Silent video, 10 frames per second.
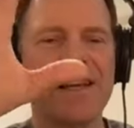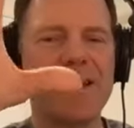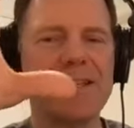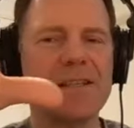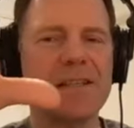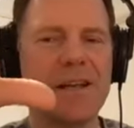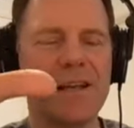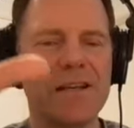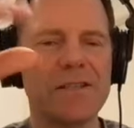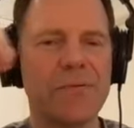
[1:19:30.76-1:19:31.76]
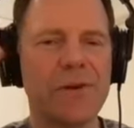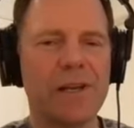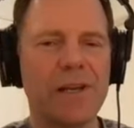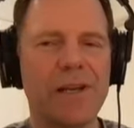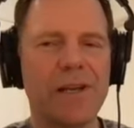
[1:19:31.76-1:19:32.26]
it is it is
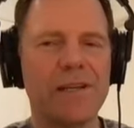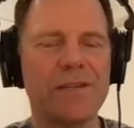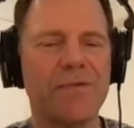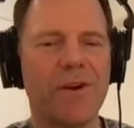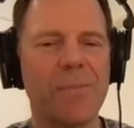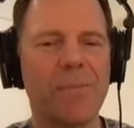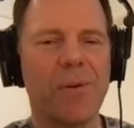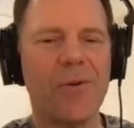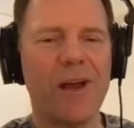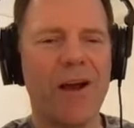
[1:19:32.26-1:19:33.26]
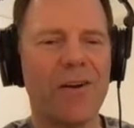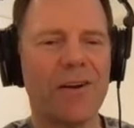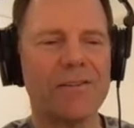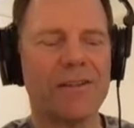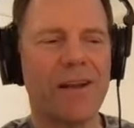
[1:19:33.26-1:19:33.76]
really it is very blown out
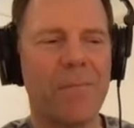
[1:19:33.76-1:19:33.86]
it's like